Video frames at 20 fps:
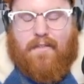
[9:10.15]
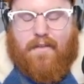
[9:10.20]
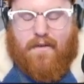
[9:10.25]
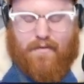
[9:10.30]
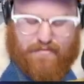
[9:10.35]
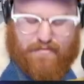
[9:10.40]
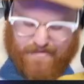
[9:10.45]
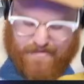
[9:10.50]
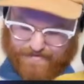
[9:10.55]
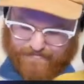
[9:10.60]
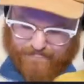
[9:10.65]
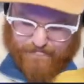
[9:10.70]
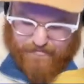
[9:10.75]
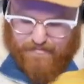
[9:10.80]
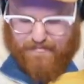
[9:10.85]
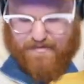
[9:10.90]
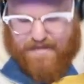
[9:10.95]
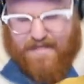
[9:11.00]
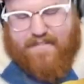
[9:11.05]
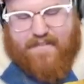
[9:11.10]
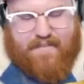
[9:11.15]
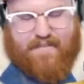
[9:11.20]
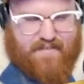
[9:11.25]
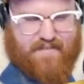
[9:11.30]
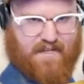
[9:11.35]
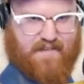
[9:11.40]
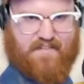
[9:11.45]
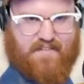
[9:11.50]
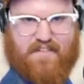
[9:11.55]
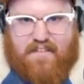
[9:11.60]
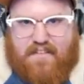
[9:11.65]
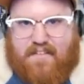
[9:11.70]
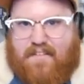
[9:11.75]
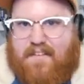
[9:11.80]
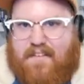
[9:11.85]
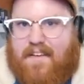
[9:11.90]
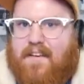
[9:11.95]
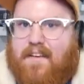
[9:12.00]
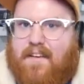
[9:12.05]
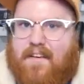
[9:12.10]
the new slide format, the
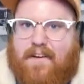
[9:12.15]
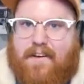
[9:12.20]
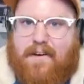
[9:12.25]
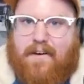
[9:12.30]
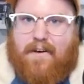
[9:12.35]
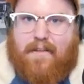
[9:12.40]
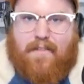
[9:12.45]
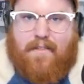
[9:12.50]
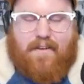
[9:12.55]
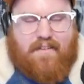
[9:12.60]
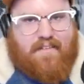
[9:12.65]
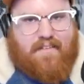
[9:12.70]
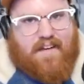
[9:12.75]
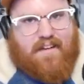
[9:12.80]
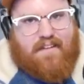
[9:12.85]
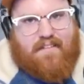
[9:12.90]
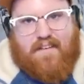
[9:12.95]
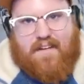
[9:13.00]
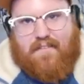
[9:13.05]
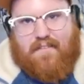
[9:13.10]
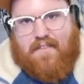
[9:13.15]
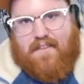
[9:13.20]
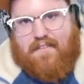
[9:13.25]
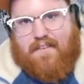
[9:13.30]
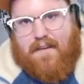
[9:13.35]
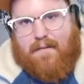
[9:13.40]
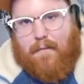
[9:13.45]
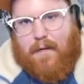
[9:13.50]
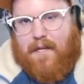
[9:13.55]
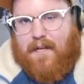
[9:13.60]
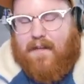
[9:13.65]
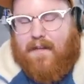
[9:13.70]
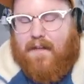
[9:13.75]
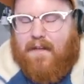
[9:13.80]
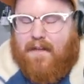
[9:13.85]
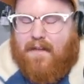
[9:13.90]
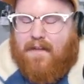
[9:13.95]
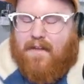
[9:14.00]
stages, all the design stuff that's coming.